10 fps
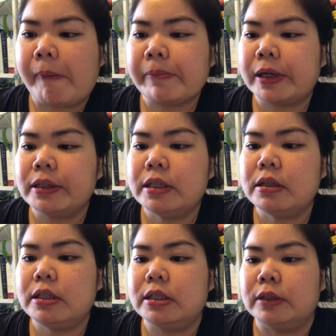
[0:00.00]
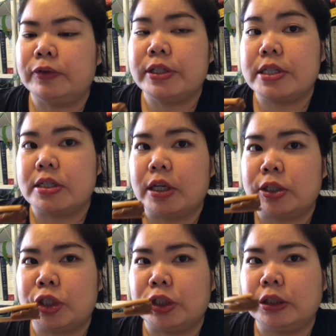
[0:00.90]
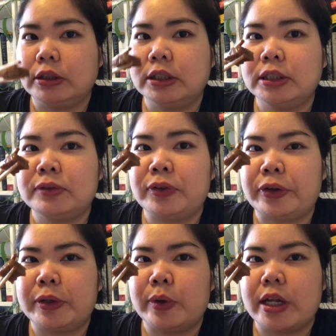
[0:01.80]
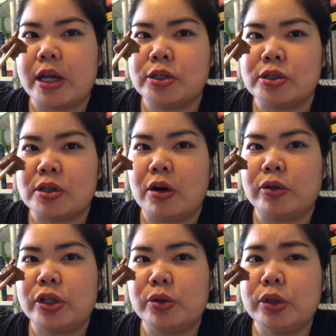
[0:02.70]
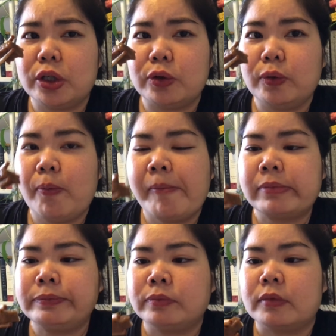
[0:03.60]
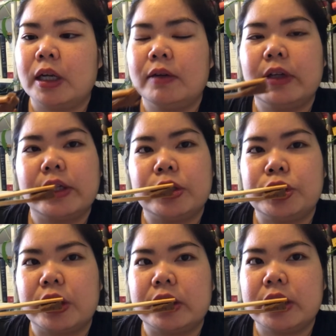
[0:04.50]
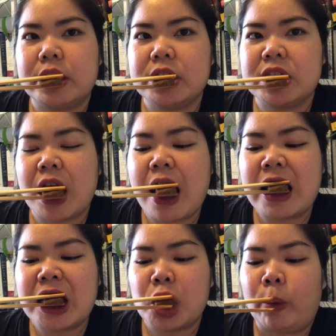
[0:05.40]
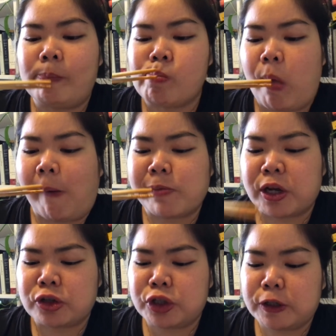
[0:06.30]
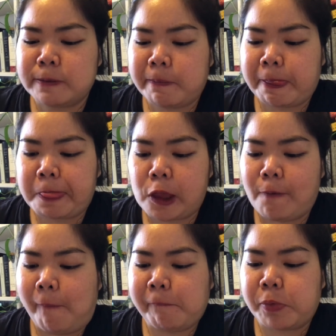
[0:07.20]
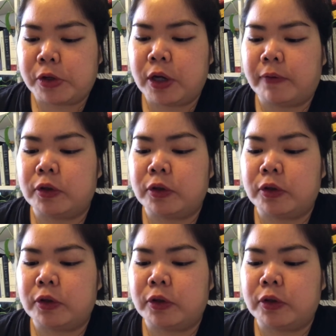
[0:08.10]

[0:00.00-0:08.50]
I like the difference in texture. This is very what Asians call QQ, kind of like that jelly taste and texture. And then you have the